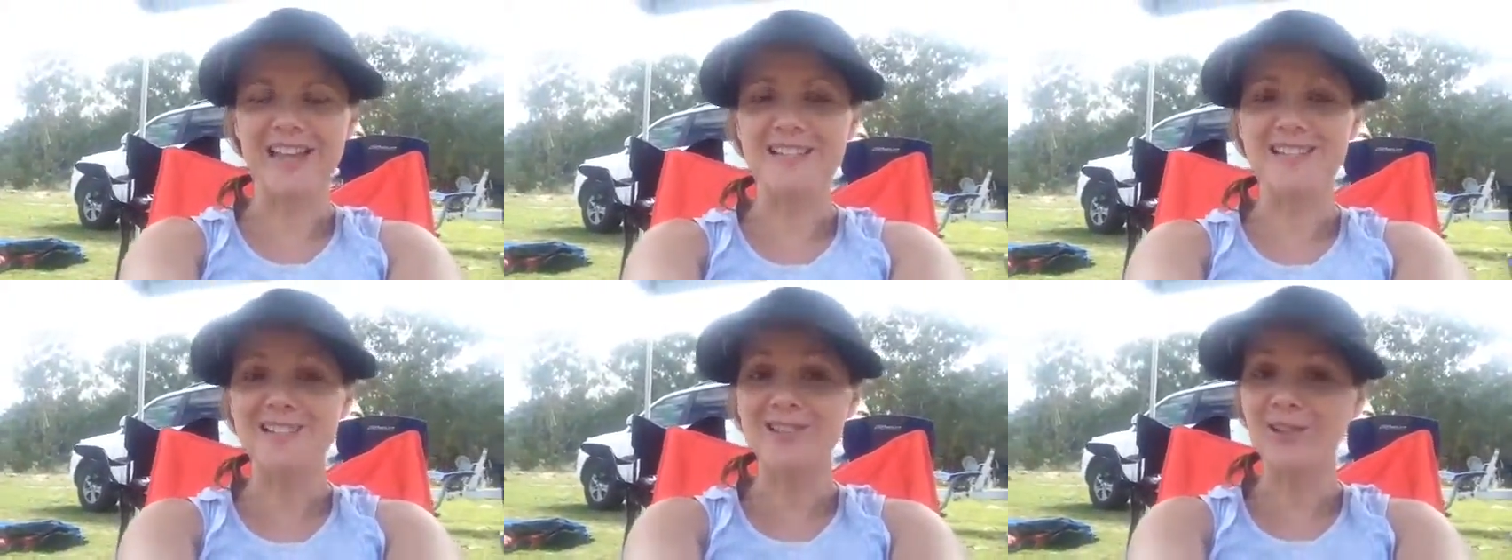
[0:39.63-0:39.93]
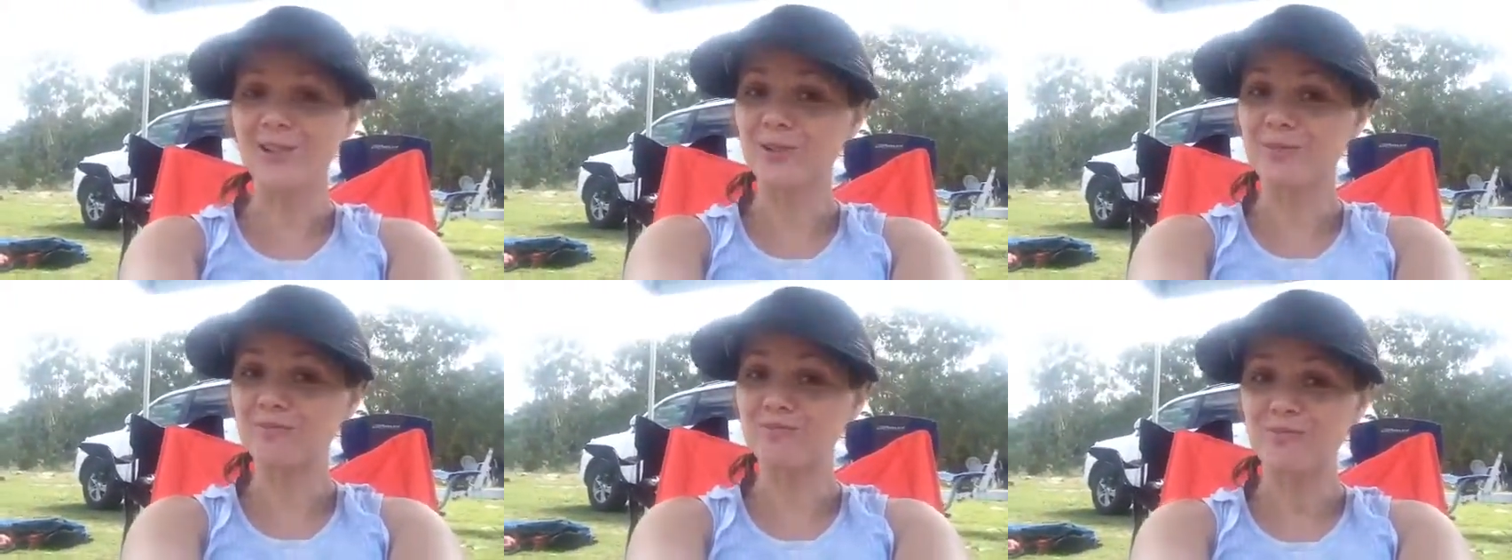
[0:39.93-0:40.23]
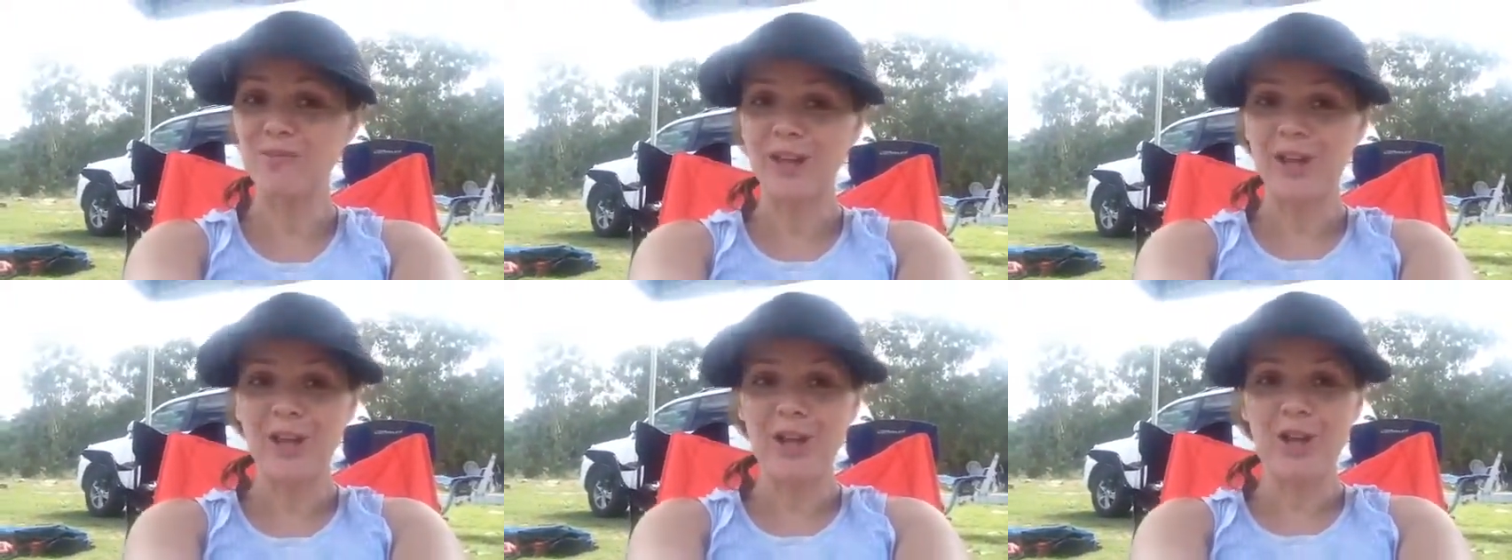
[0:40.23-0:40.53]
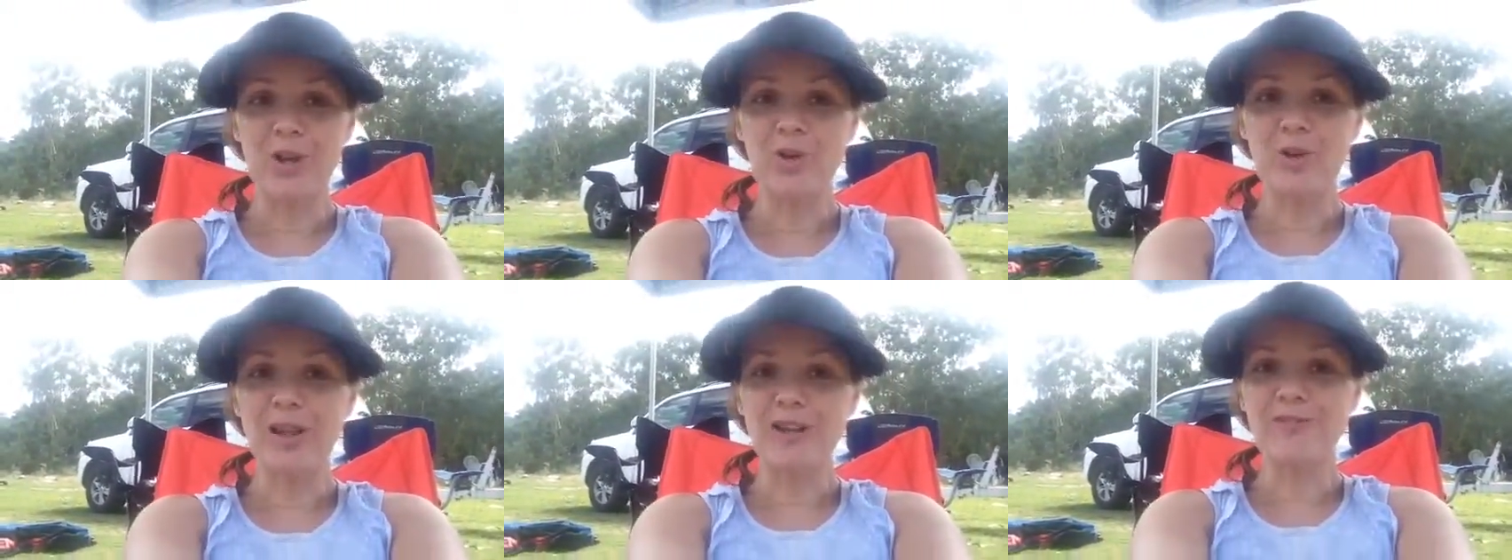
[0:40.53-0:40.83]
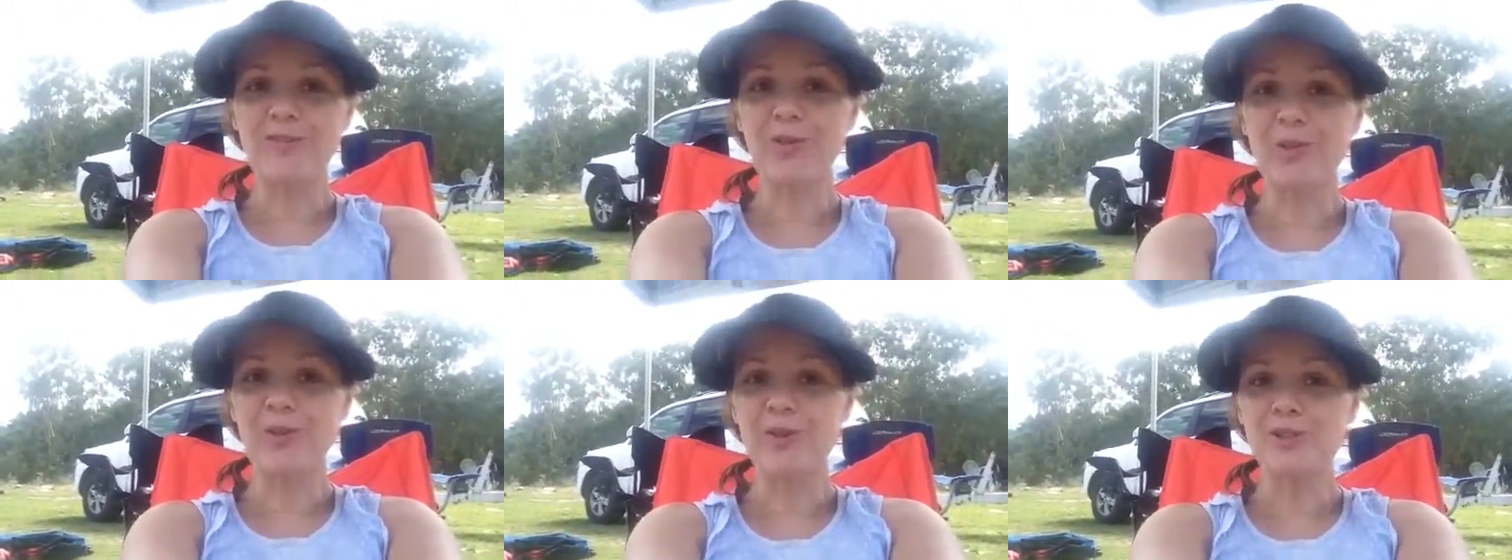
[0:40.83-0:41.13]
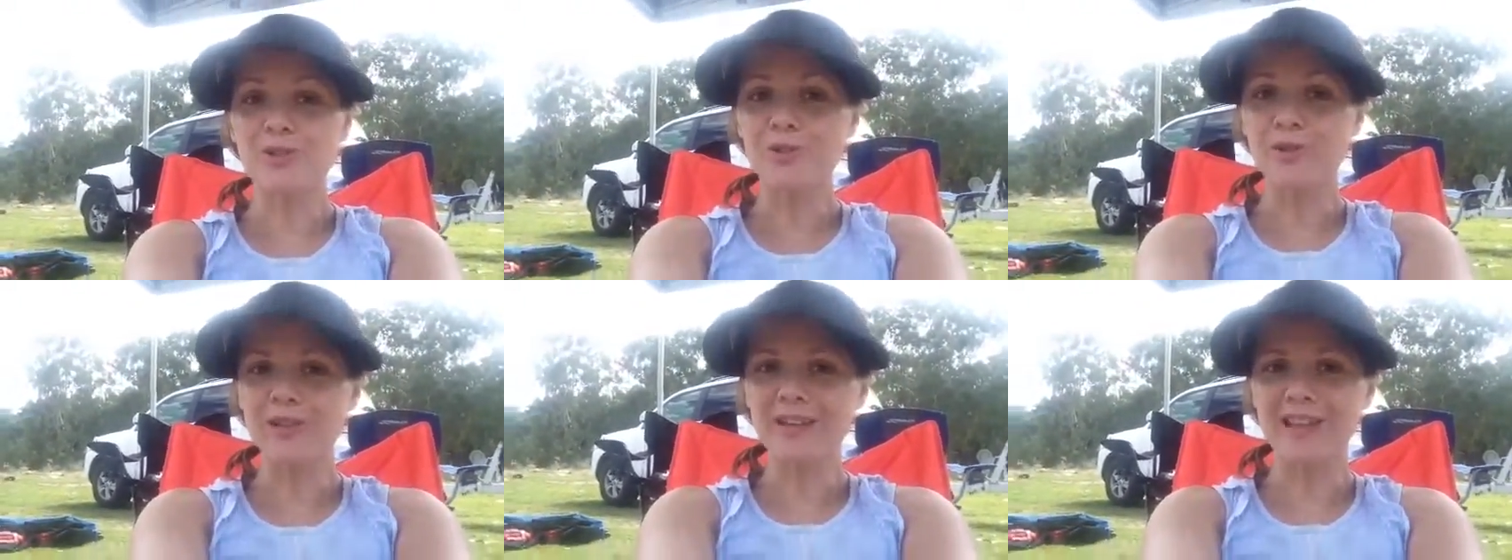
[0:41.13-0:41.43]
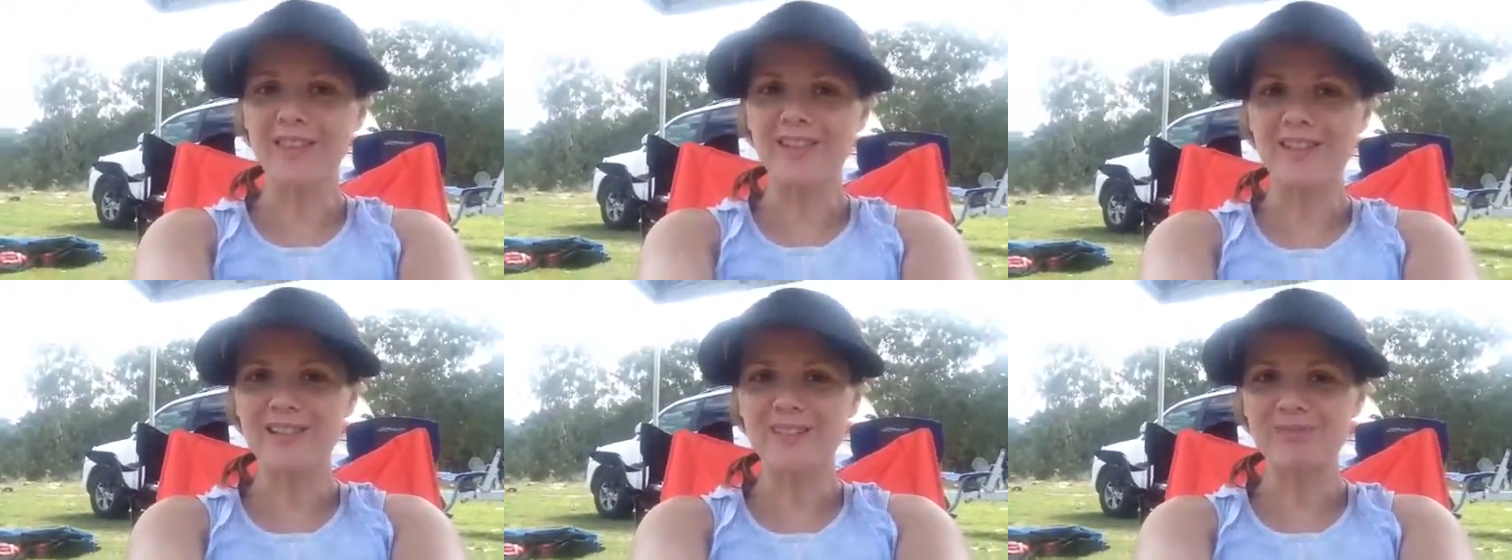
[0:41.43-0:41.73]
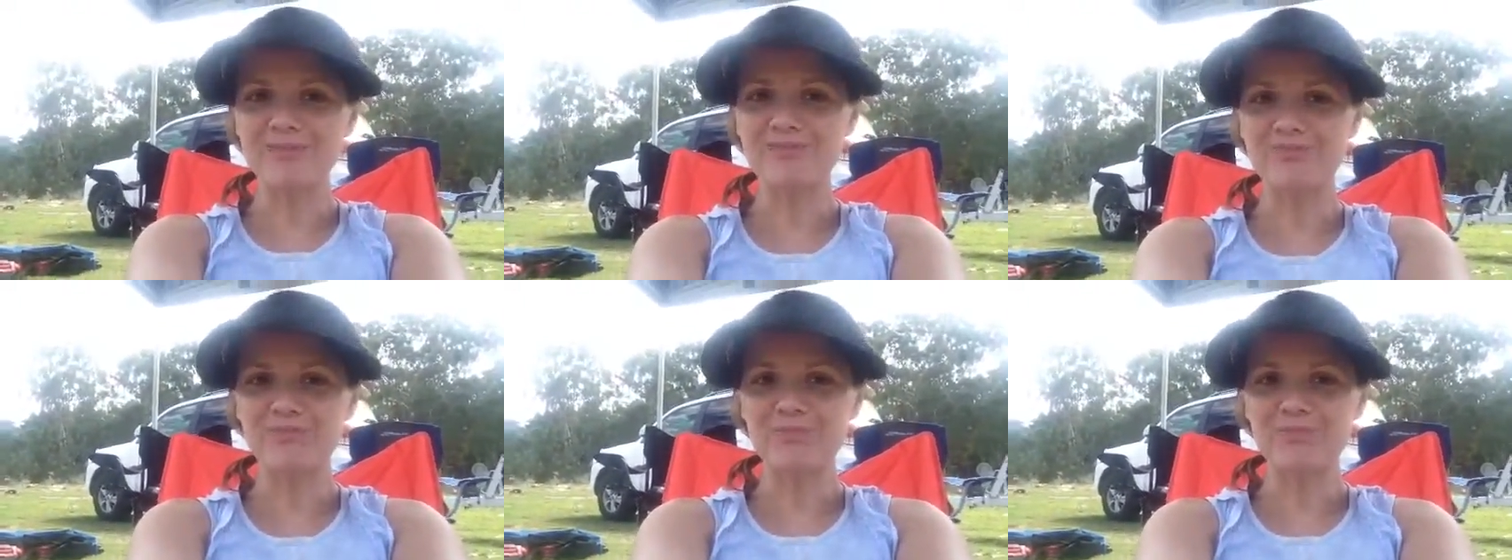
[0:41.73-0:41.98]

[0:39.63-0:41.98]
So looking forward to another